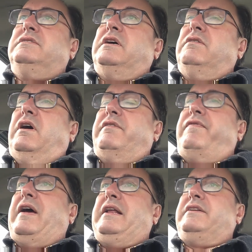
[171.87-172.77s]
So, like
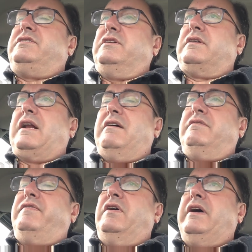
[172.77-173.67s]
failing to
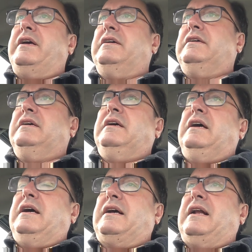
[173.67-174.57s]
clarify
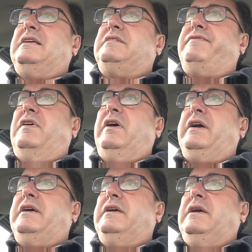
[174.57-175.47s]
and
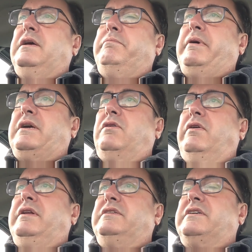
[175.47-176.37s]
classify
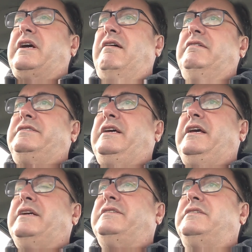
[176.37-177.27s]
Bitcoin as a
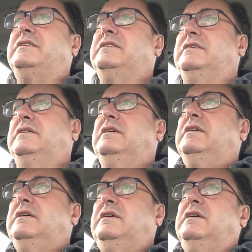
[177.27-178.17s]
currency is
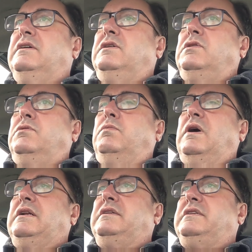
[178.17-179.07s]

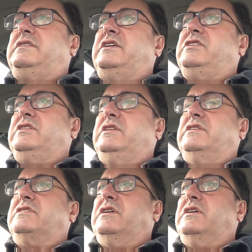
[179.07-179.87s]
one decision that's